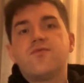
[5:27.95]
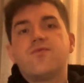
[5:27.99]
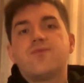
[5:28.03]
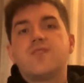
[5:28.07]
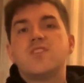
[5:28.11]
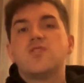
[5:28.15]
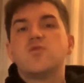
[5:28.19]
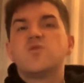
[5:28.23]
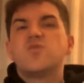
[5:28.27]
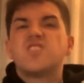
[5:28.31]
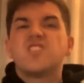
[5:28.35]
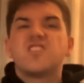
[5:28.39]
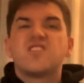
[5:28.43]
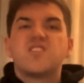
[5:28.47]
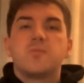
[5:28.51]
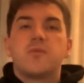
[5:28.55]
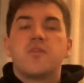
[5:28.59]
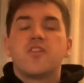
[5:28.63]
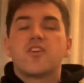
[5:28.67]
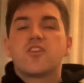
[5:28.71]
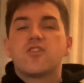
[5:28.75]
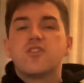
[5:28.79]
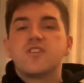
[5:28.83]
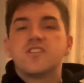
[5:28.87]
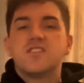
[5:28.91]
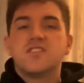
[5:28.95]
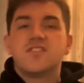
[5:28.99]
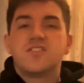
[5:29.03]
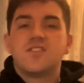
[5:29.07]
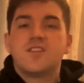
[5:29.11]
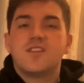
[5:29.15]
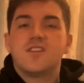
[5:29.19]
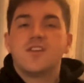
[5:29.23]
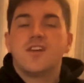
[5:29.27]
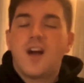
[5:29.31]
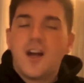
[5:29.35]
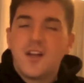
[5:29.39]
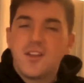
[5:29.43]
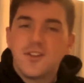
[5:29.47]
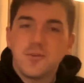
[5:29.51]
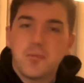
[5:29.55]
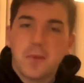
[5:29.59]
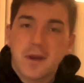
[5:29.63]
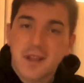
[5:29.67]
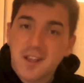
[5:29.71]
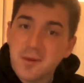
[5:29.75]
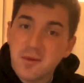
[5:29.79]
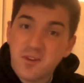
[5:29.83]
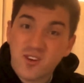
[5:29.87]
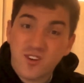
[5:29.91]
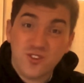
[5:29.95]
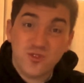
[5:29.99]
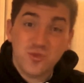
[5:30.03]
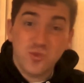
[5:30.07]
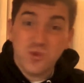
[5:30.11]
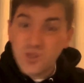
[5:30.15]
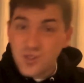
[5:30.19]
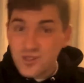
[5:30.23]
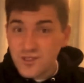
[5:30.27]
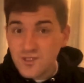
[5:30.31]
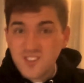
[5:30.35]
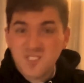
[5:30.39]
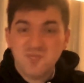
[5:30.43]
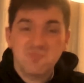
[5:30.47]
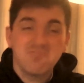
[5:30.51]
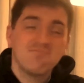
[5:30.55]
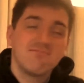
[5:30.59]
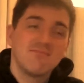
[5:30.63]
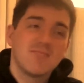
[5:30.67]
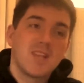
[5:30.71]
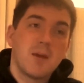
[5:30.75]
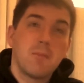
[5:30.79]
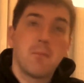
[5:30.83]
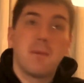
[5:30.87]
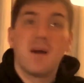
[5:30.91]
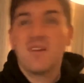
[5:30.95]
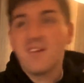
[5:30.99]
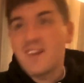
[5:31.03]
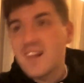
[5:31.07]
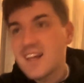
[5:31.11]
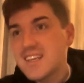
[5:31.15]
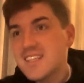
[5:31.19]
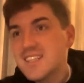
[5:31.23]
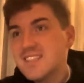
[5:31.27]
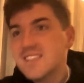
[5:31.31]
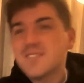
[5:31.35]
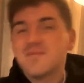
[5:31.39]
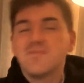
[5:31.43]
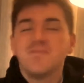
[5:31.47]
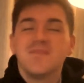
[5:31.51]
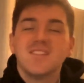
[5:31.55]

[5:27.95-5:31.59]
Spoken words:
There's also some other critters you might come across: wolves, mountain lions.